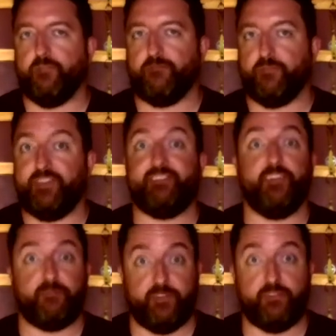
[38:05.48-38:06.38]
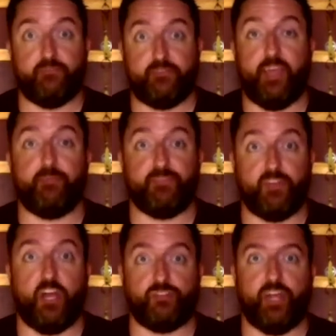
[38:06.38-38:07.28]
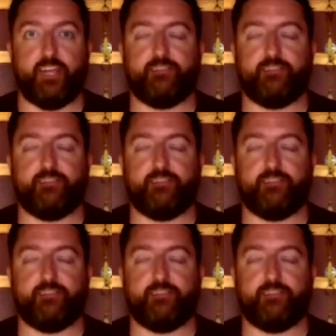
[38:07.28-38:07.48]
these different types of contracts.